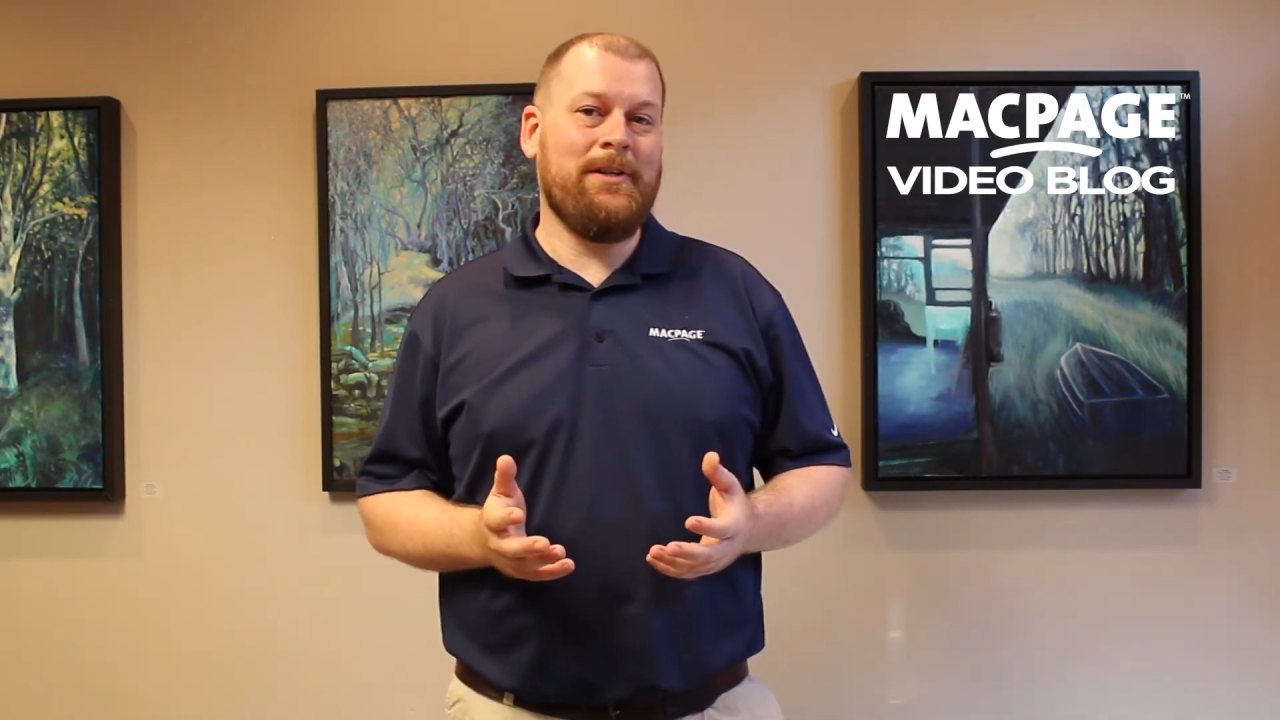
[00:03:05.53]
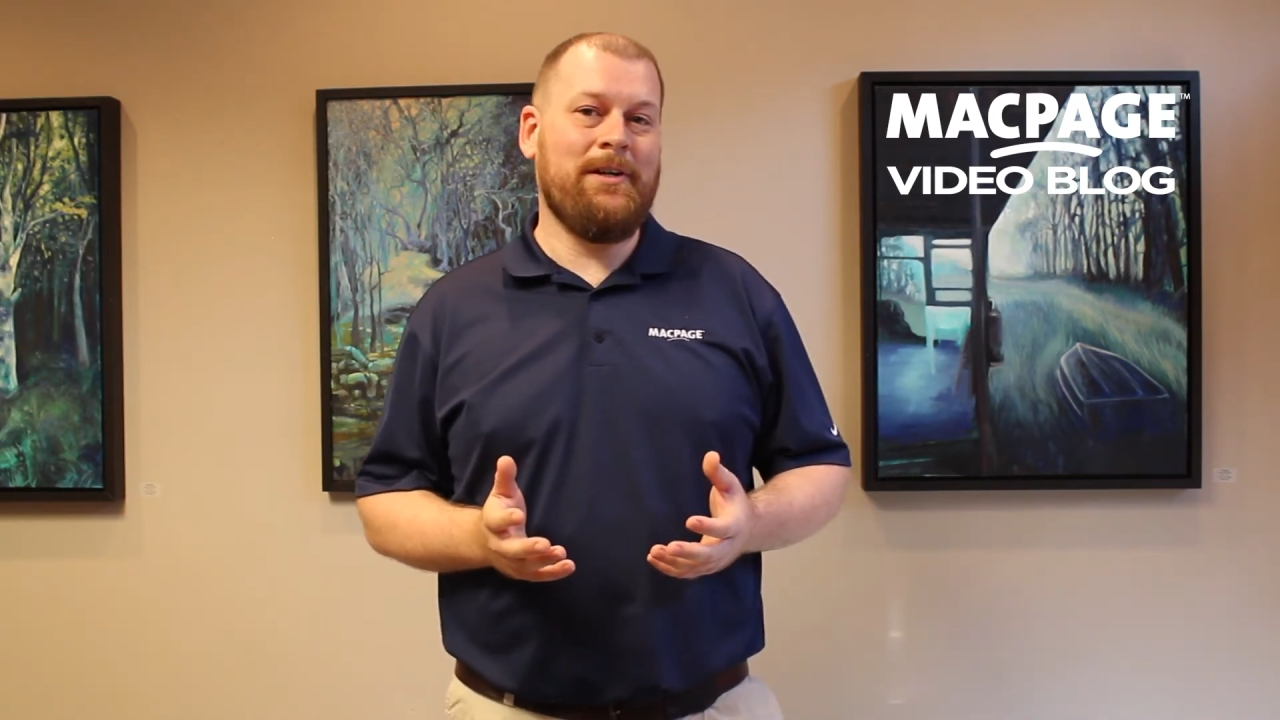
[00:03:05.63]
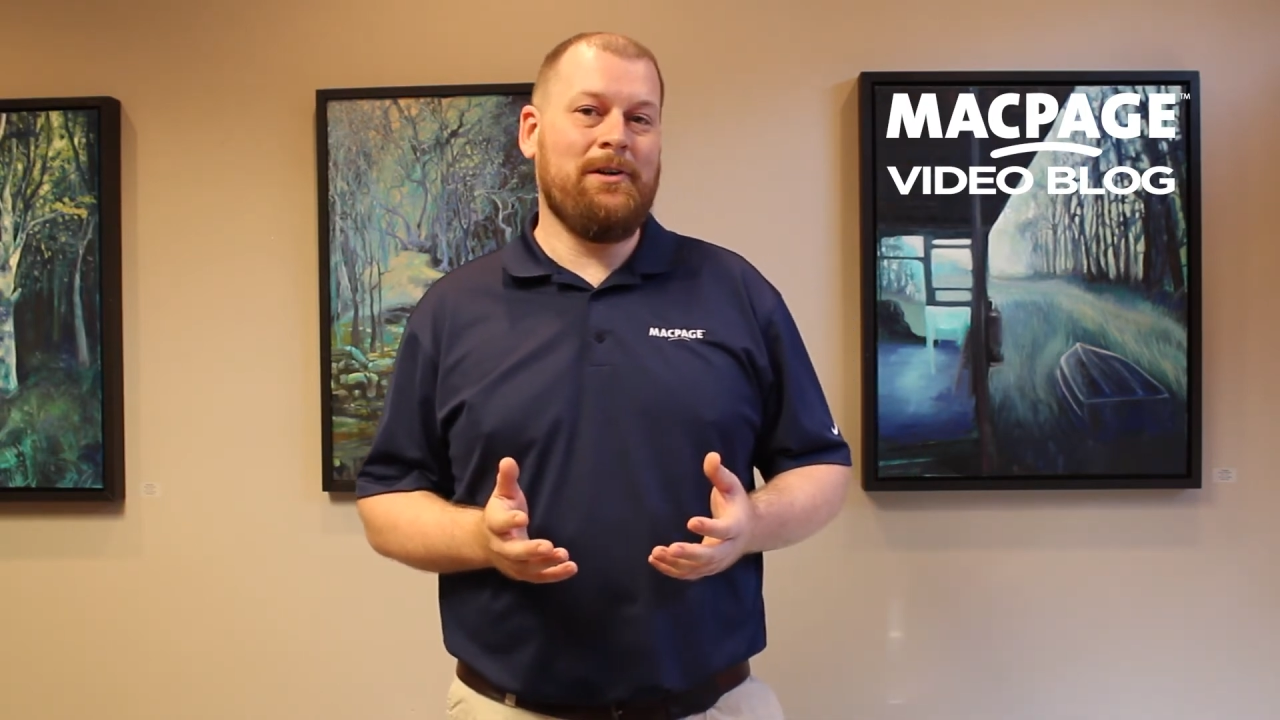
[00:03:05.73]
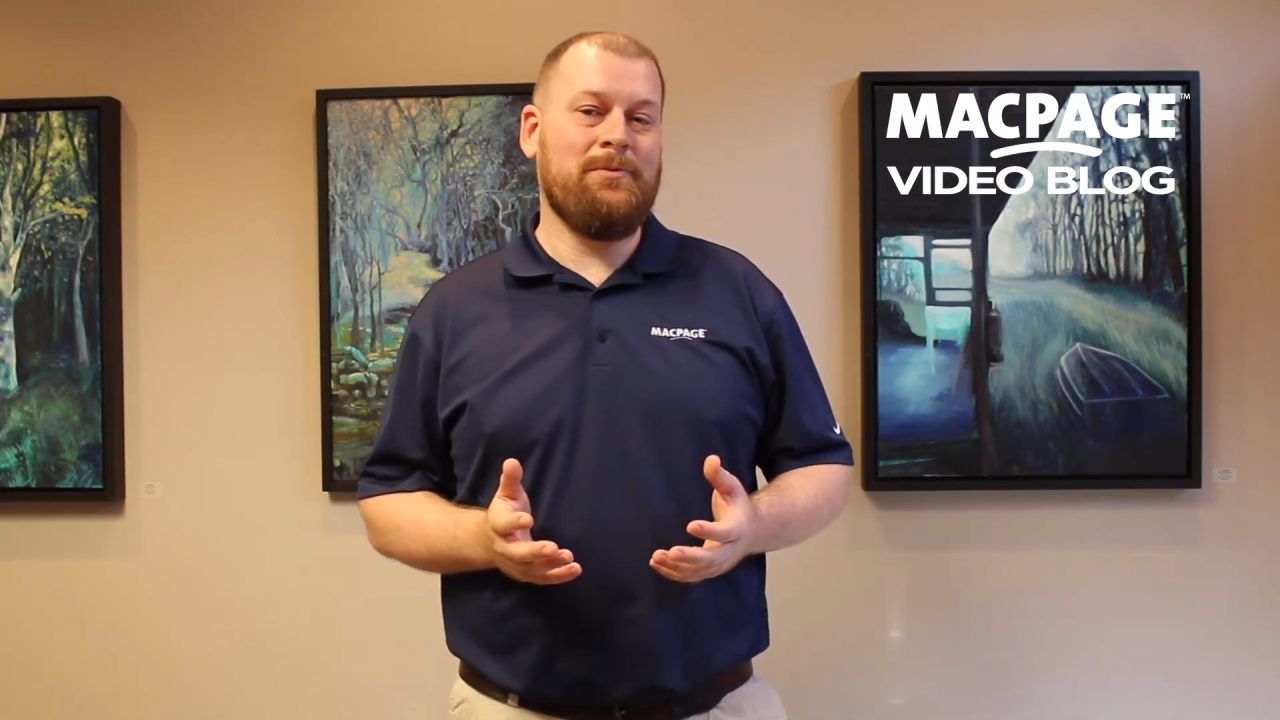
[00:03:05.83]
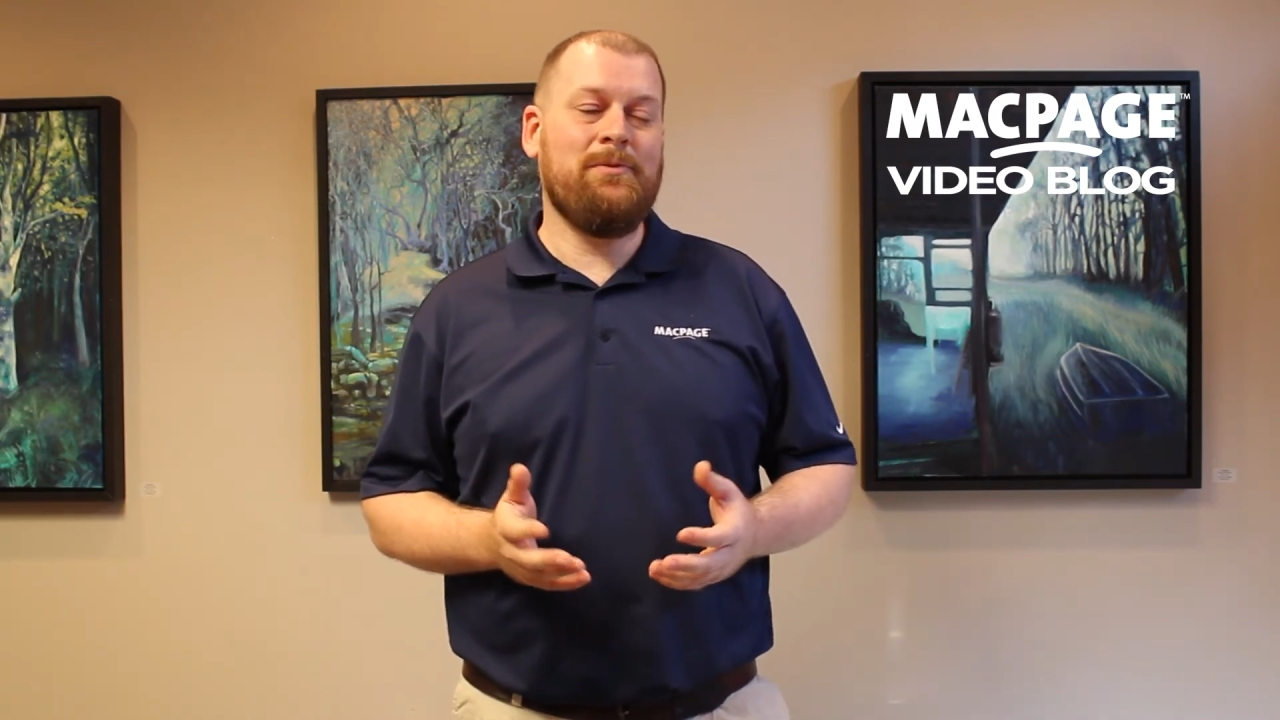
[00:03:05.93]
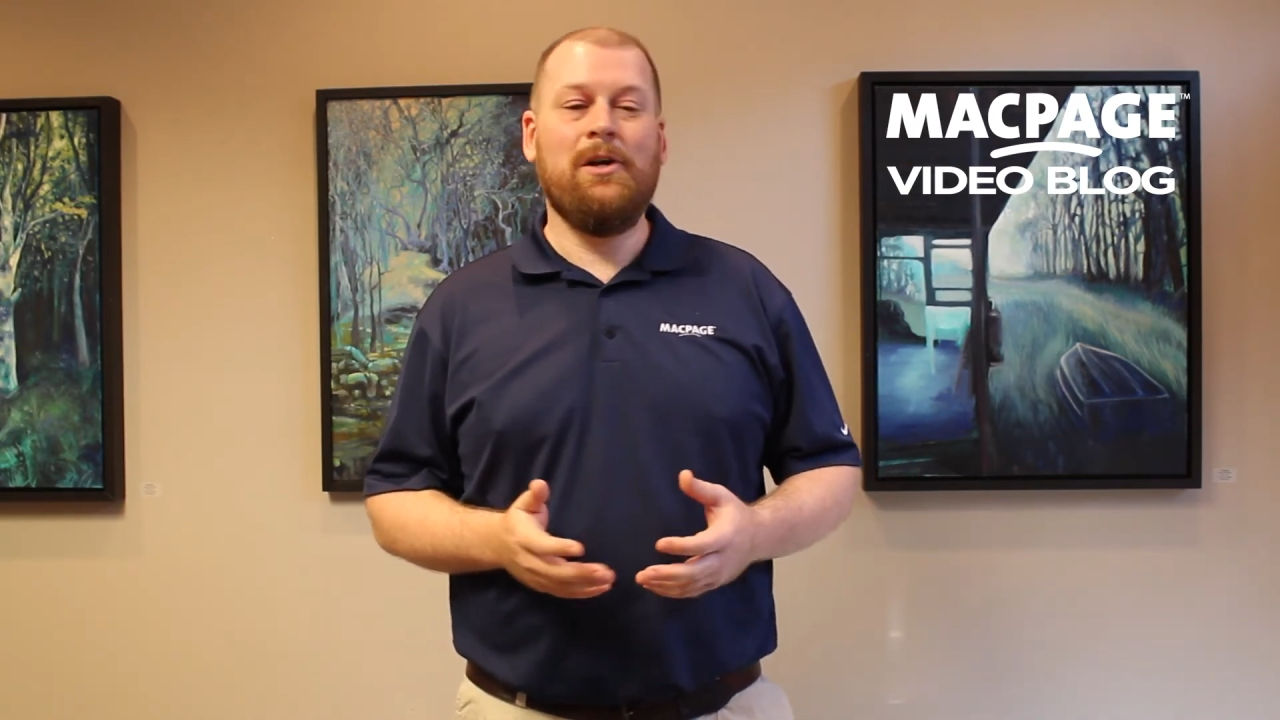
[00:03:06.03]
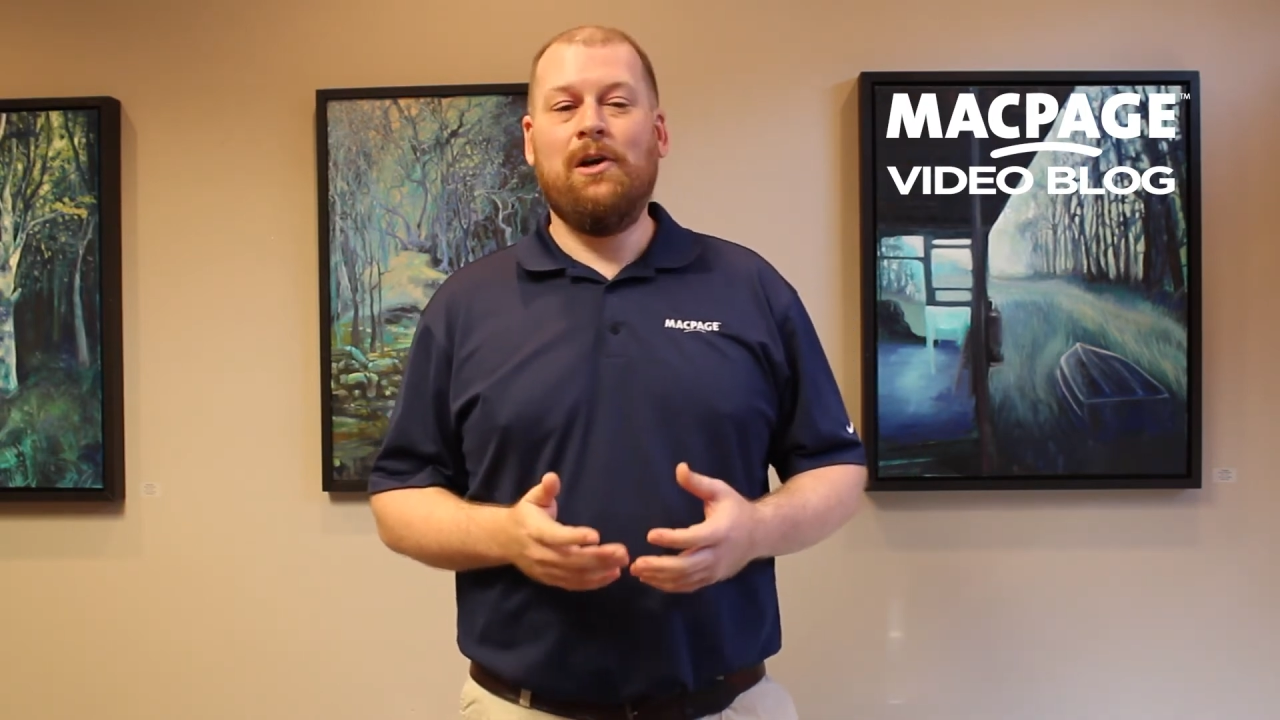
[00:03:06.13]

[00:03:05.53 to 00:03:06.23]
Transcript: of,